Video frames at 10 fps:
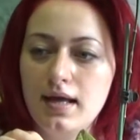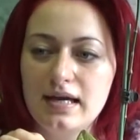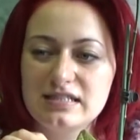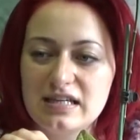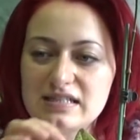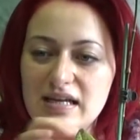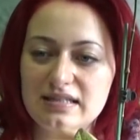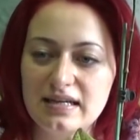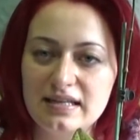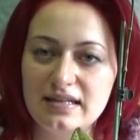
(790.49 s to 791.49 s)
As I said,
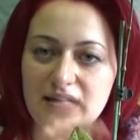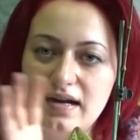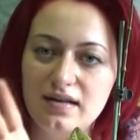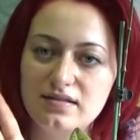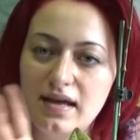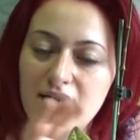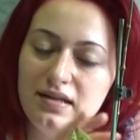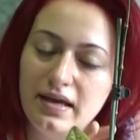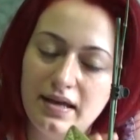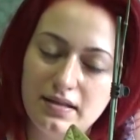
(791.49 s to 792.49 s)
80
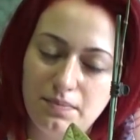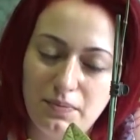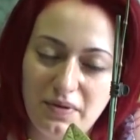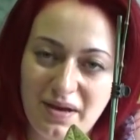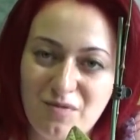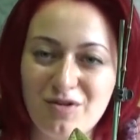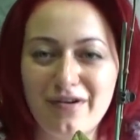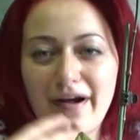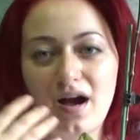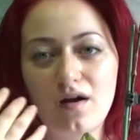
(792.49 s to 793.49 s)
ppm
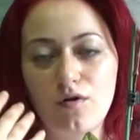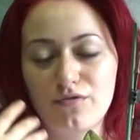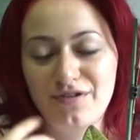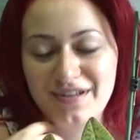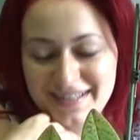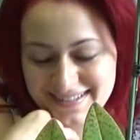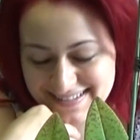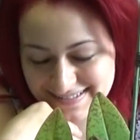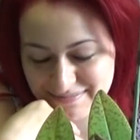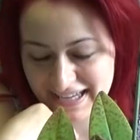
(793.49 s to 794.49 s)
of
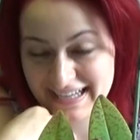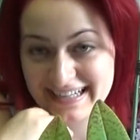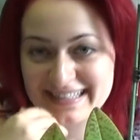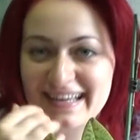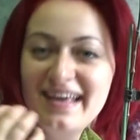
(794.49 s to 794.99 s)
my god,